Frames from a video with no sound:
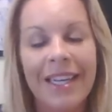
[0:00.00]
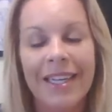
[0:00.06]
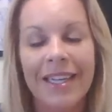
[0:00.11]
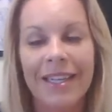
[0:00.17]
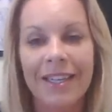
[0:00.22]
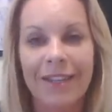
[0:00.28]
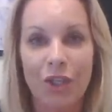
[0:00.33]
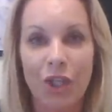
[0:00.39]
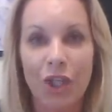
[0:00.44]

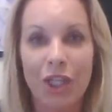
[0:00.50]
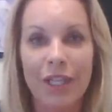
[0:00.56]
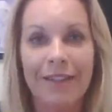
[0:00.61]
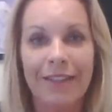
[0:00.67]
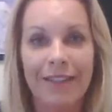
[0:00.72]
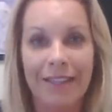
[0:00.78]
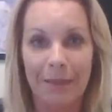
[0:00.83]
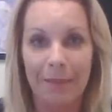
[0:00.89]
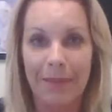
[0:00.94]
So she said
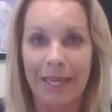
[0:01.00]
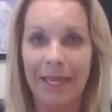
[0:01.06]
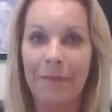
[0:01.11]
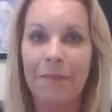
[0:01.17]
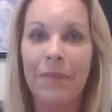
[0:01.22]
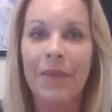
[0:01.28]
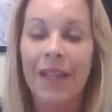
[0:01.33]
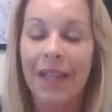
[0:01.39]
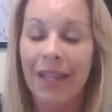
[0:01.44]
to me,
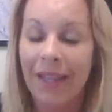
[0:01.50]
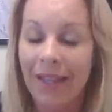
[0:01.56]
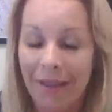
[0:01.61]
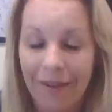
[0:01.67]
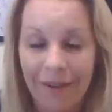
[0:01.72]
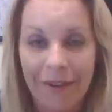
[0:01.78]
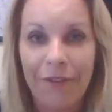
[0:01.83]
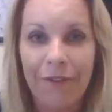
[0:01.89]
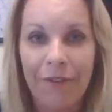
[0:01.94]

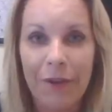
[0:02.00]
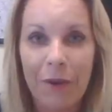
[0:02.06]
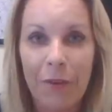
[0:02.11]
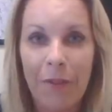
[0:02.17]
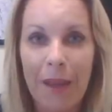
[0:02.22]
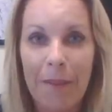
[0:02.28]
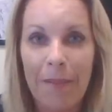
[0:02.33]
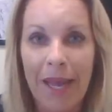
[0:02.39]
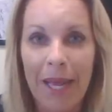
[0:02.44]
if you feel that
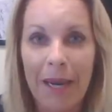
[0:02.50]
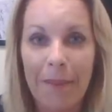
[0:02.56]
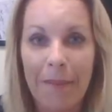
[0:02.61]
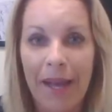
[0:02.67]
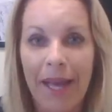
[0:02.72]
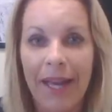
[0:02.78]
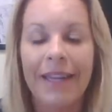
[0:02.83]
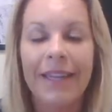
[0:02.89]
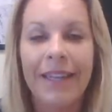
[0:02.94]
bad about
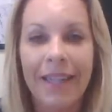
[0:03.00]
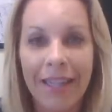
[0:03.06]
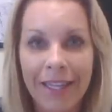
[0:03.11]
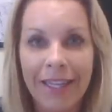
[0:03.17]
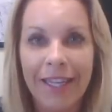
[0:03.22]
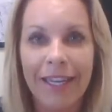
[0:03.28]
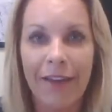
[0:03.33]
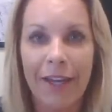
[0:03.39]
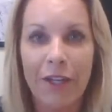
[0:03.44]
it, give
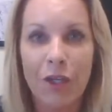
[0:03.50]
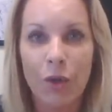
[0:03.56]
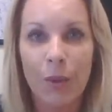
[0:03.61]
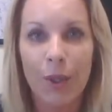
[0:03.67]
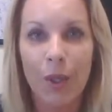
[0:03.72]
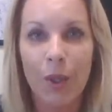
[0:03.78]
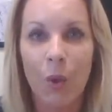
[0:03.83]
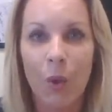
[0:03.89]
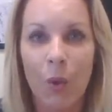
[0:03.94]
Andrew a
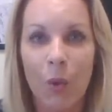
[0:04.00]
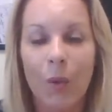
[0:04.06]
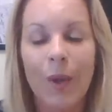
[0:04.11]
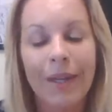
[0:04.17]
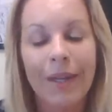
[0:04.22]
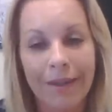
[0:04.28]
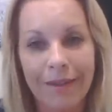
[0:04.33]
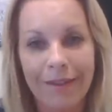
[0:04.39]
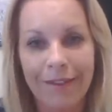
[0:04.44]
call
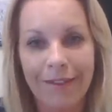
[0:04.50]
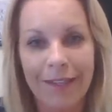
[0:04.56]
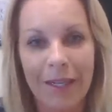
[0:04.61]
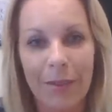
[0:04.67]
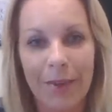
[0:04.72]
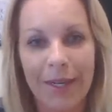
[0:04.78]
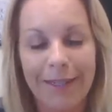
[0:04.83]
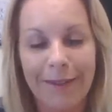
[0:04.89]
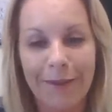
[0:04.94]
to see what
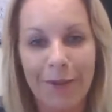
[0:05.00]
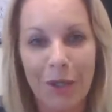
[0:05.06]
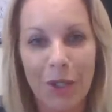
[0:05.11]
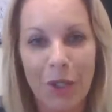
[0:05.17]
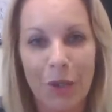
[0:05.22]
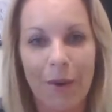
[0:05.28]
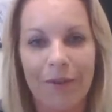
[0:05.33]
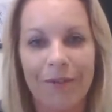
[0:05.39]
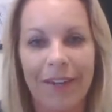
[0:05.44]
he's got to
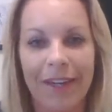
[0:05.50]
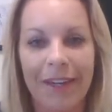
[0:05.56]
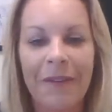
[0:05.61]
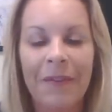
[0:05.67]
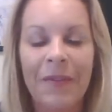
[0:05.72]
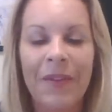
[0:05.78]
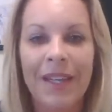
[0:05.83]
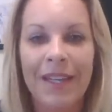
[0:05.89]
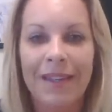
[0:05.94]
offer.
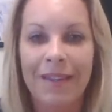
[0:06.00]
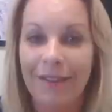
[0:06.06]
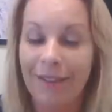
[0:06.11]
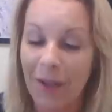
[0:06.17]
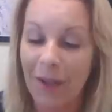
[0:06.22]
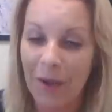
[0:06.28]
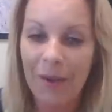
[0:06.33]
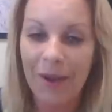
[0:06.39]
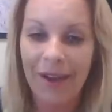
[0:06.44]
So
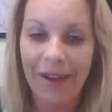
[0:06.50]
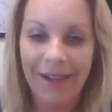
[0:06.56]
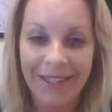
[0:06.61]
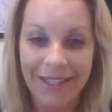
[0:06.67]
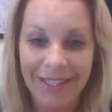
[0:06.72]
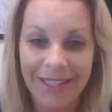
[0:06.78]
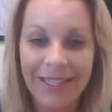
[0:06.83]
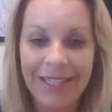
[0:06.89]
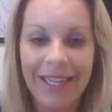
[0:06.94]
I
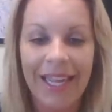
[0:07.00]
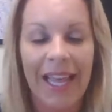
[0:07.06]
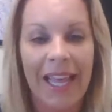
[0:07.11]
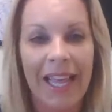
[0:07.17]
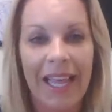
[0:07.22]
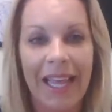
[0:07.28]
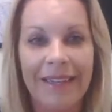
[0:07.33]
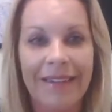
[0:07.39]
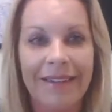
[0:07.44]
did,
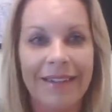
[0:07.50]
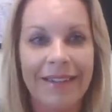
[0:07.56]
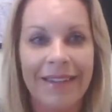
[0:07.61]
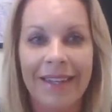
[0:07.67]
and